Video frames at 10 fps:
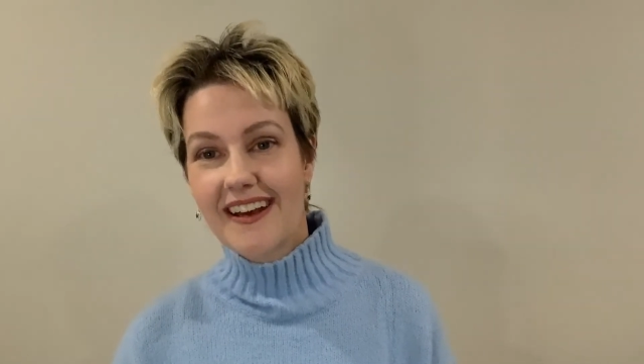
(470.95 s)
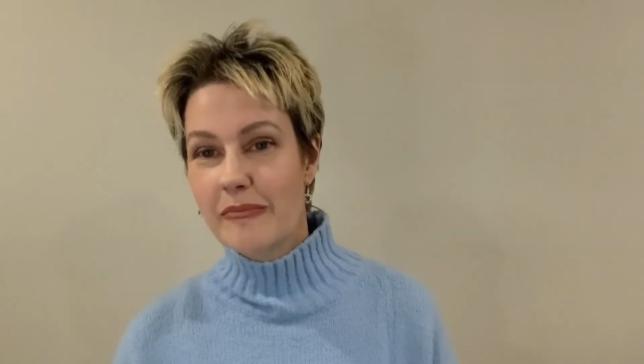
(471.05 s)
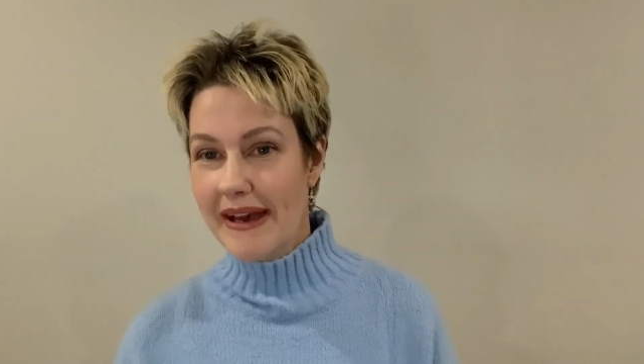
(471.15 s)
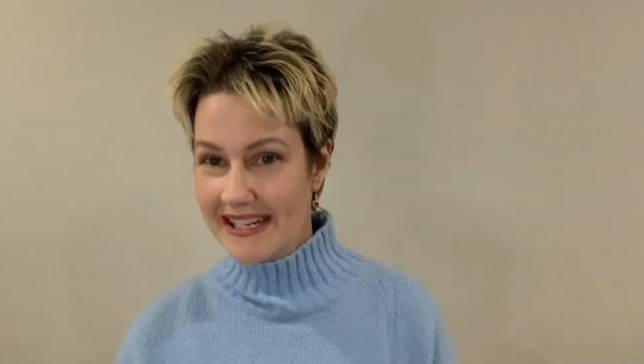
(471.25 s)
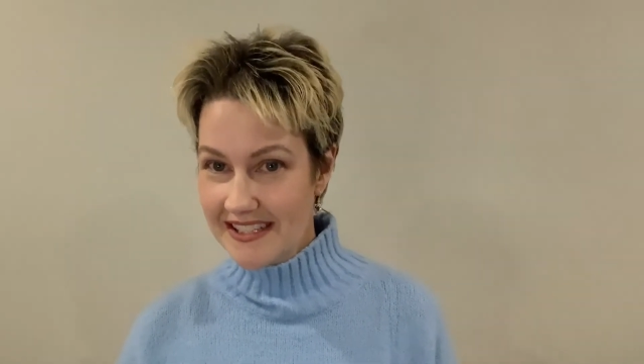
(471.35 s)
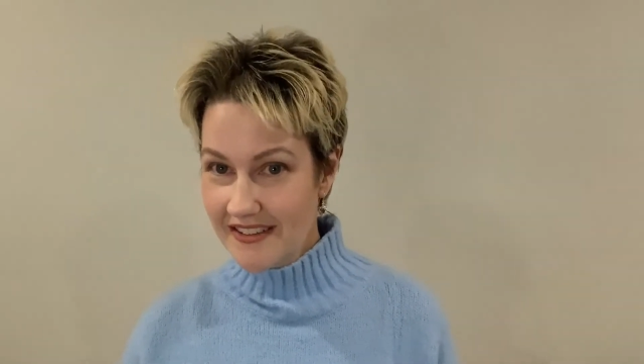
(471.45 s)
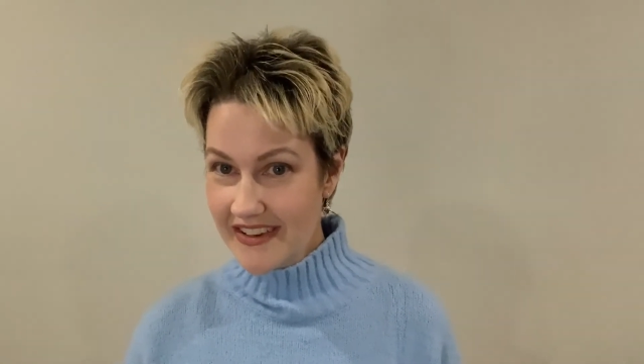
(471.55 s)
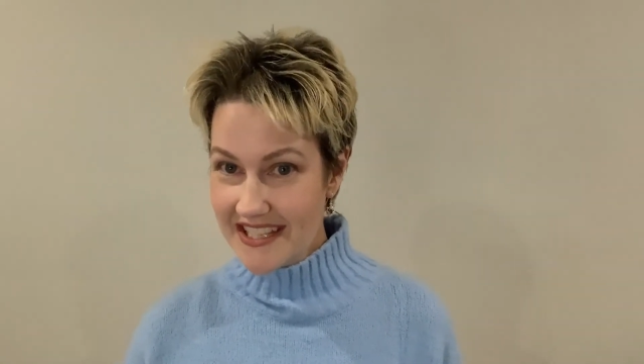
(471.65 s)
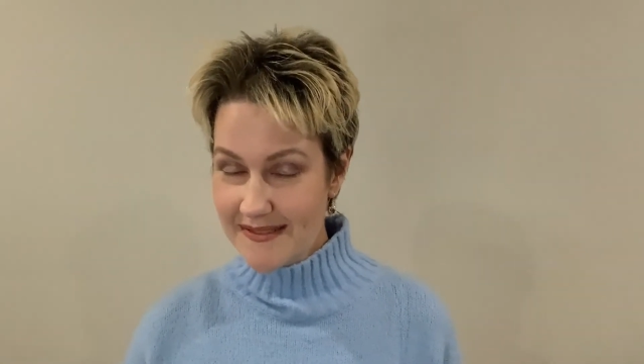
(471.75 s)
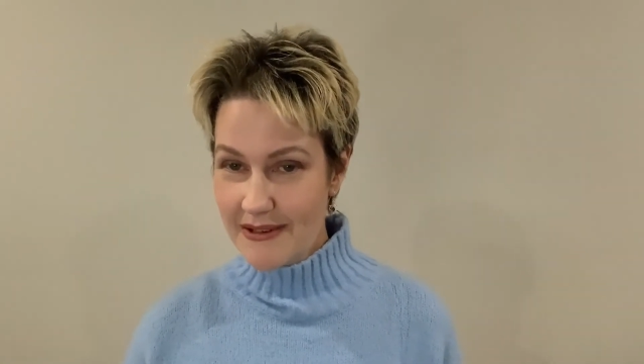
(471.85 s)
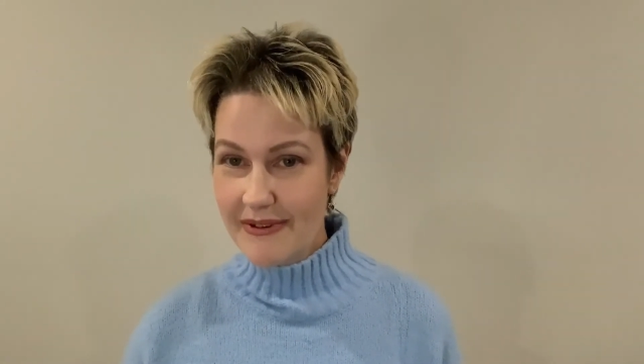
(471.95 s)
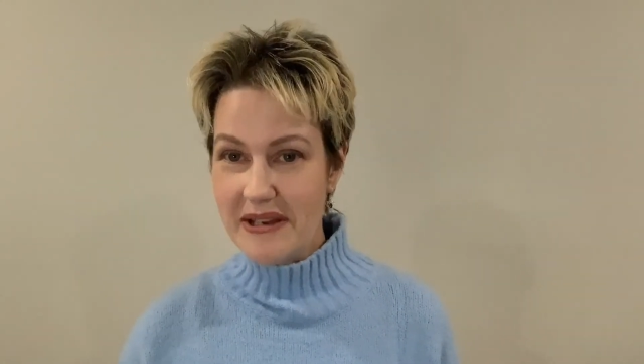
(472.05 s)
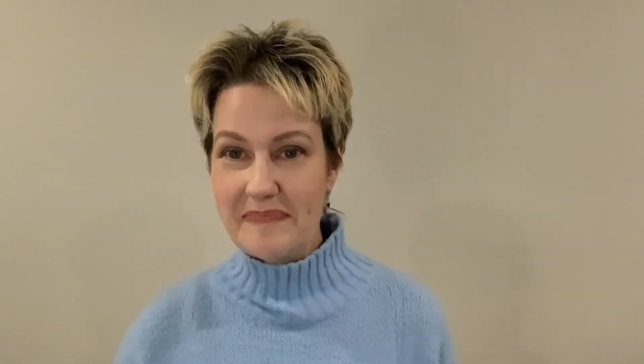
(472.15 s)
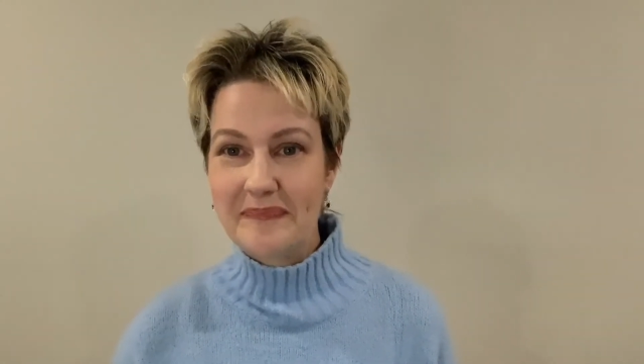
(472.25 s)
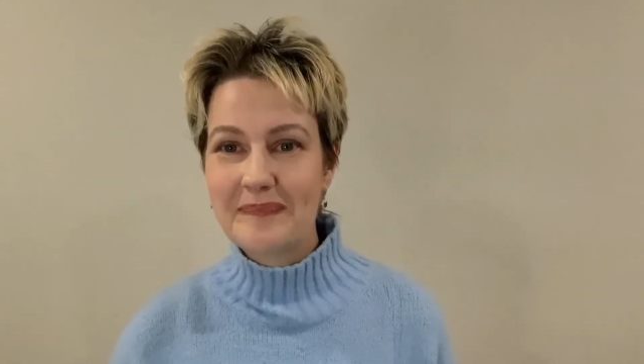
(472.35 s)
Back to the vets we went.
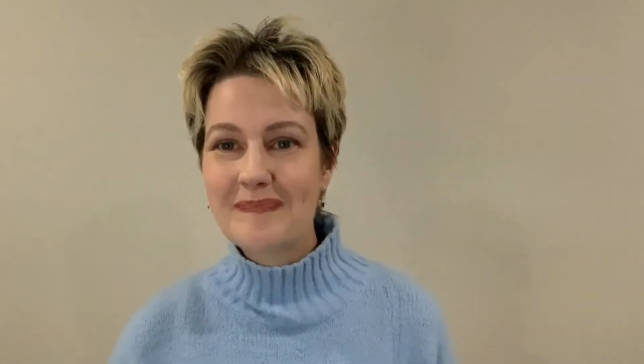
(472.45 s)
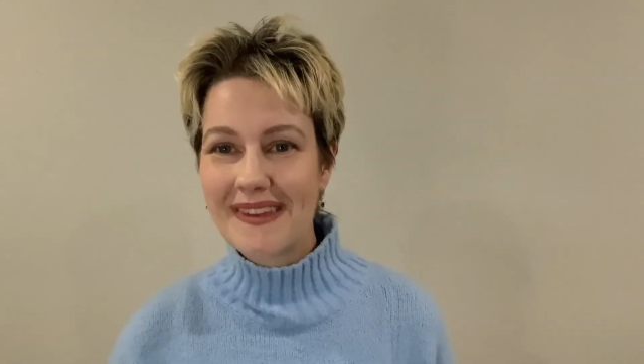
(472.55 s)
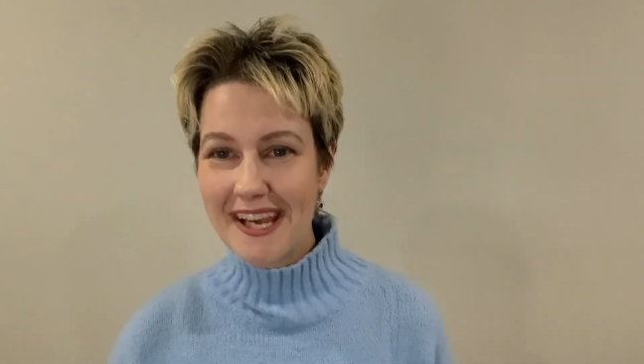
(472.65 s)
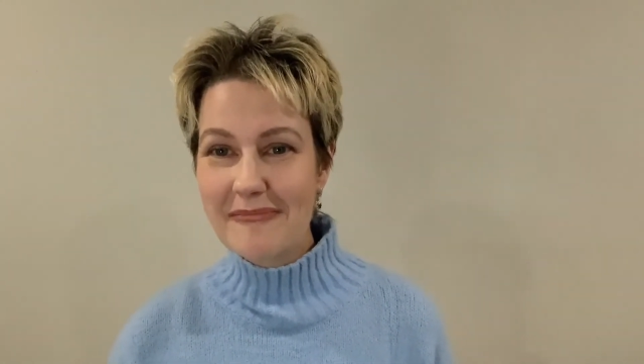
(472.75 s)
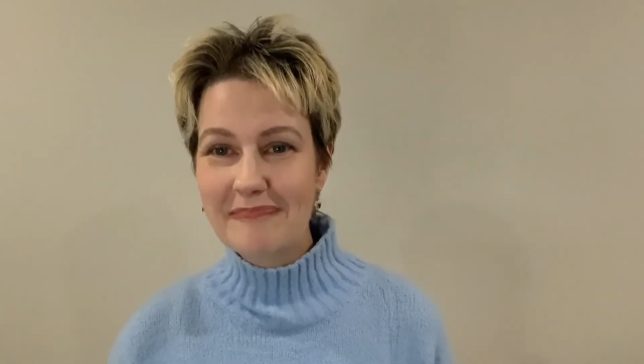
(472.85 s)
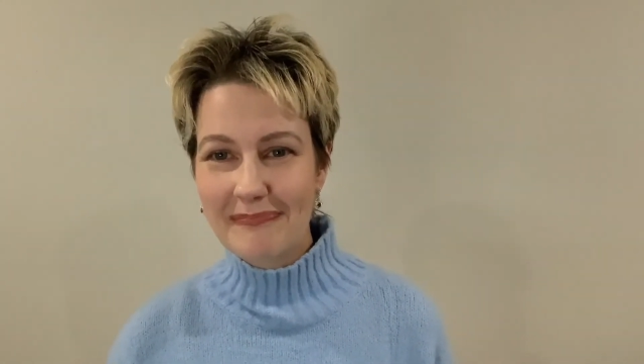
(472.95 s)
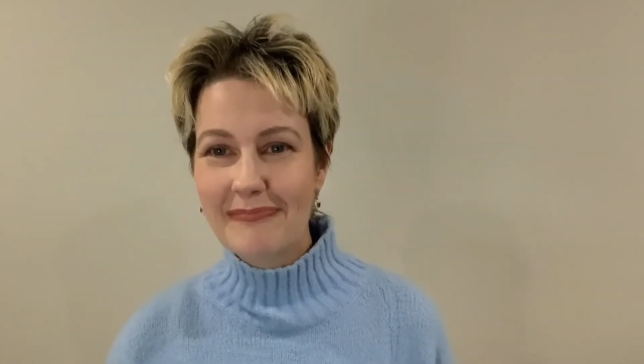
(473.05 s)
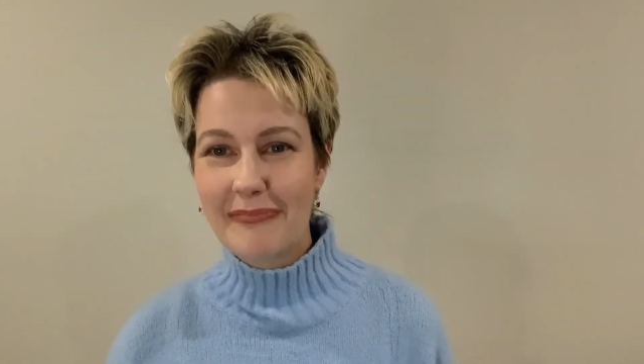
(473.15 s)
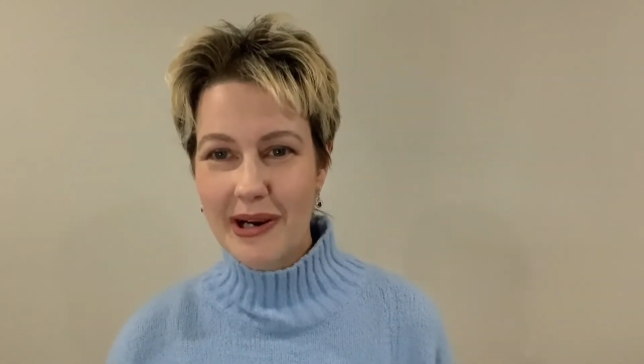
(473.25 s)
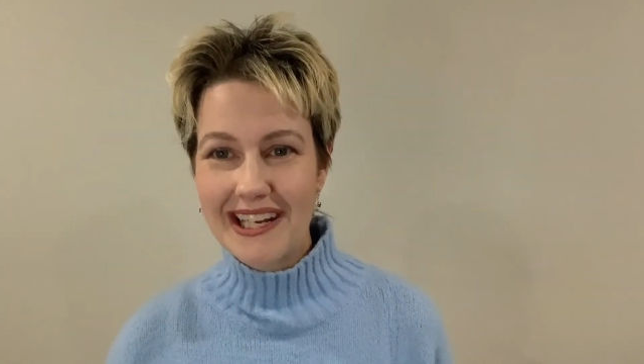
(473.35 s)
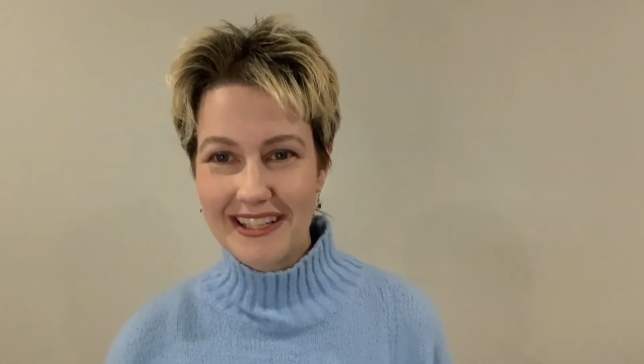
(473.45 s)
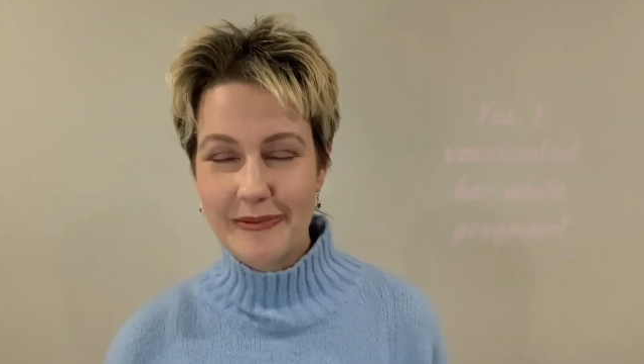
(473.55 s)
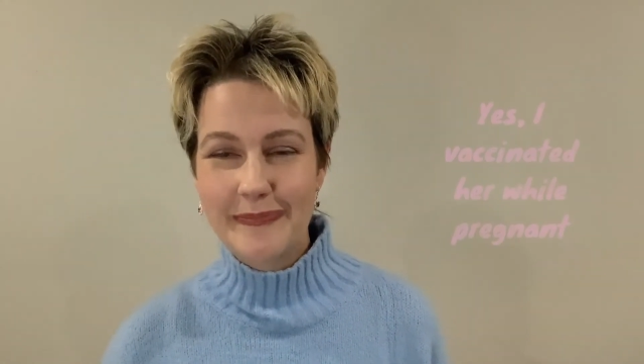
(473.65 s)
Yep, pregnant.